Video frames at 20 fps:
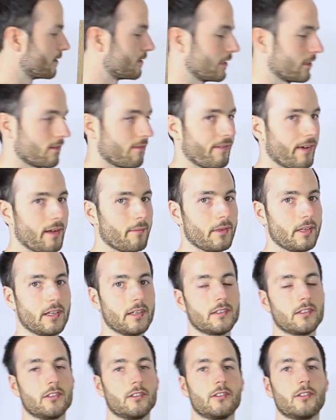single family
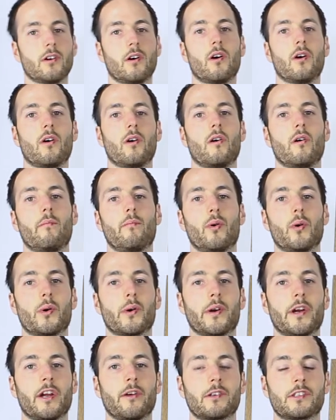is so
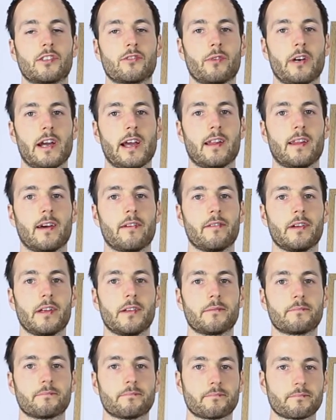boring, which is why I love
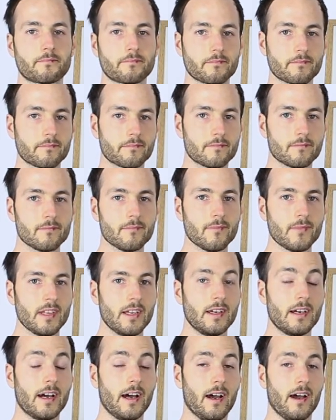it.
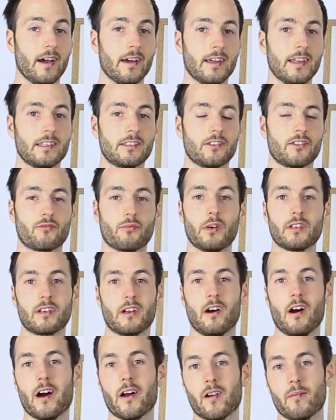It just runs
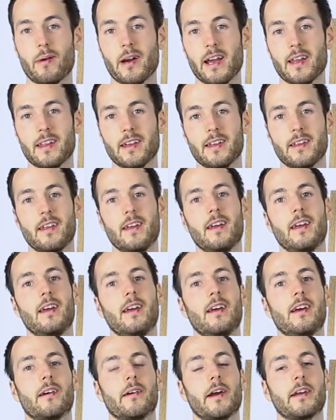on autopilot.
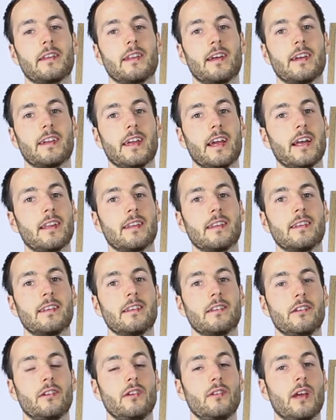Right? Again,
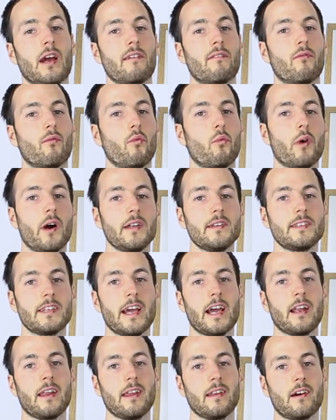you have one
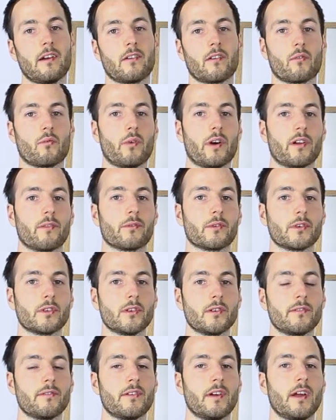tenant under one
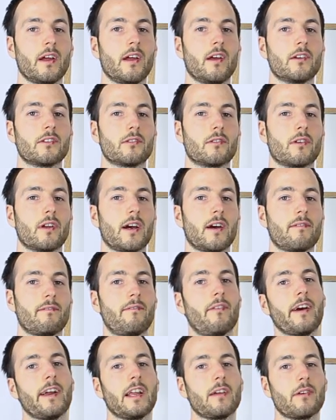roof, so they're not
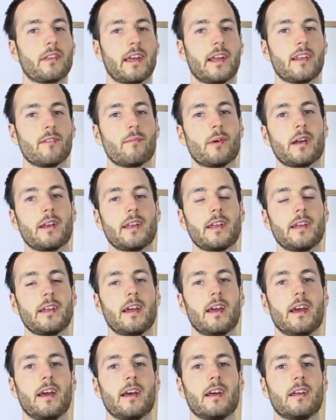fighting with
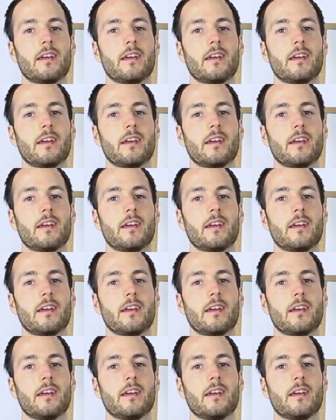anybody.